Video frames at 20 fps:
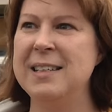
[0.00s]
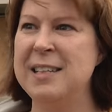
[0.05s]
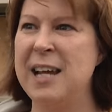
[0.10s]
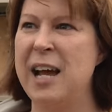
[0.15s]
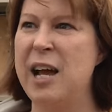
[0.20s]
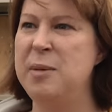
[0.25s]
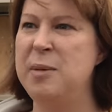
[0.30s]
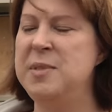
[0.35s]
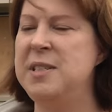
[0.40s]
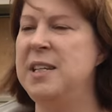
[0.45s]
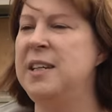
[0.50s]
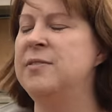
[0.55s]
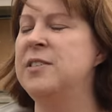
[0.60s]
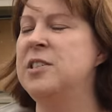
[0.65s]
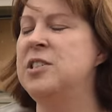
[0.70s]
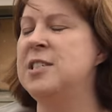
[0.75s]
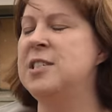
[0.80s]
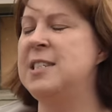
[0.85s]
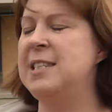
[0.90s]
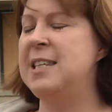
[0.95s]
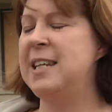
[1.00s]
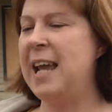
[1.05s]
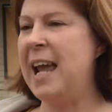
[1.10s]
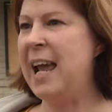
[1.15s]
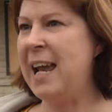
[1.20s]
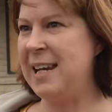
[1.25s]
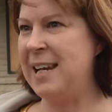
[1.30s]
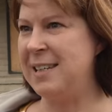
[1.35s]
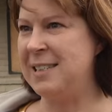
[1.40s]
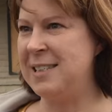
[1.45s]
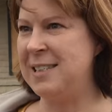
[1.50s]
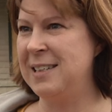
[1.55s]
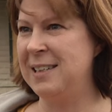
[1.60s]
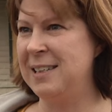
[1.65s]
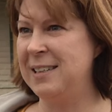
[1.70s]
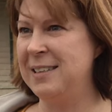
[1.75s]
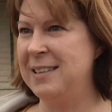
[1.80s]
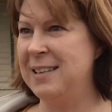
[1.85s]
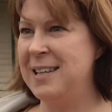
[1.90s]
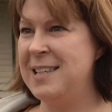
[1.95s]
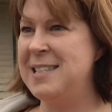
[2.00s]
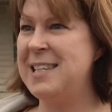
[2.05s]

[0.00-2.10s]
times even just the eight.